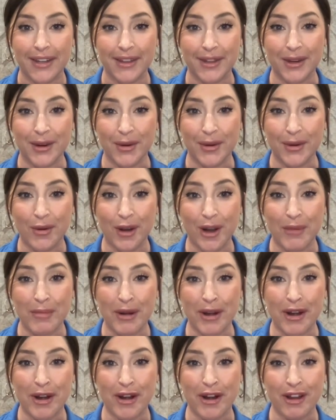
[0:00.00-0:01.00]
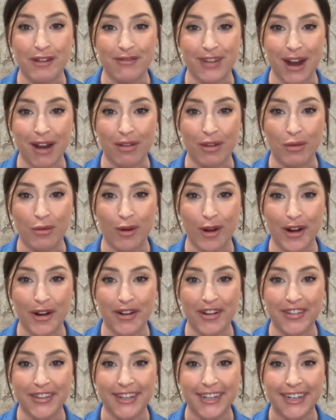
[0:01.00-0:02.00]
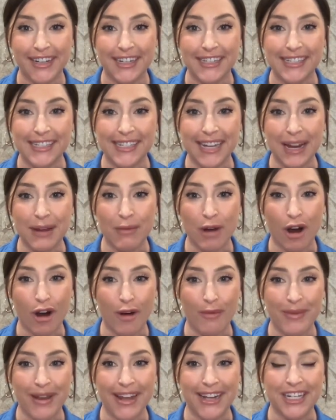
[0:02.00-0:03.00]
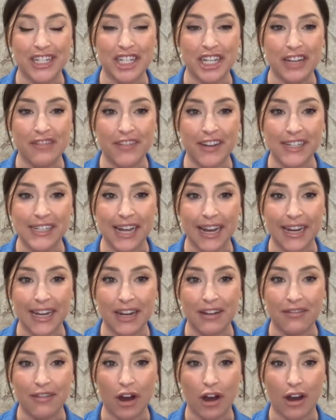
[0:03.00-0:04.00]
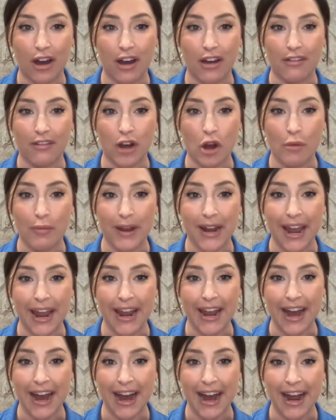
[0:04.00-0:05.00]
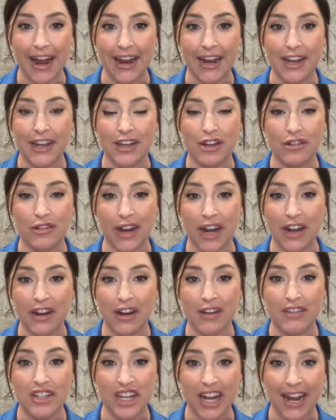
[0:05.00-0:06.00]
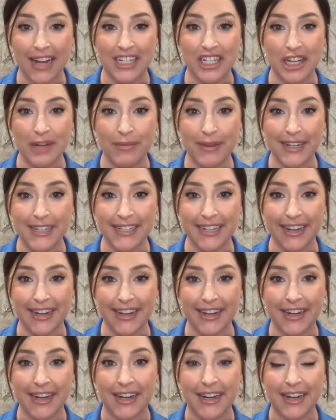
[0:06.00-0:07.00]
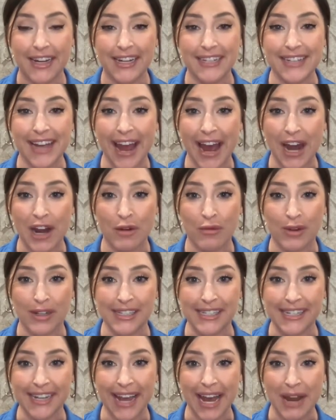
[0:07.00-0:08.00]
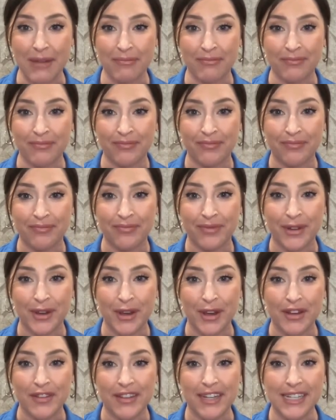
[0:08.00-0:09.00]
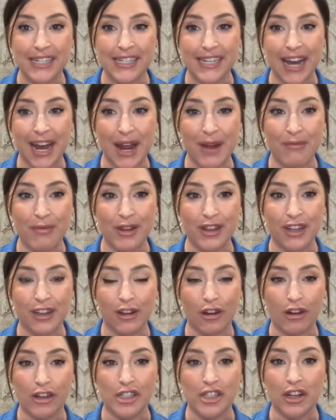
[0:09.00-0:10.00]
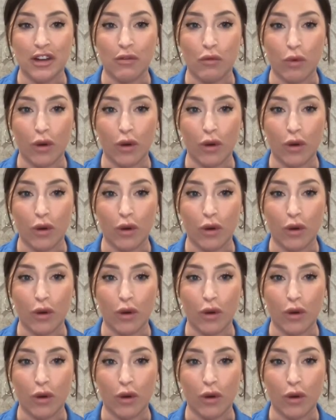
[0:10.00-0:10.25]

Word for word: The orb heard around the world. Sam Altman, chief executive of OpenAI, creator of ChatGPT, is at it once again, this time with the launch of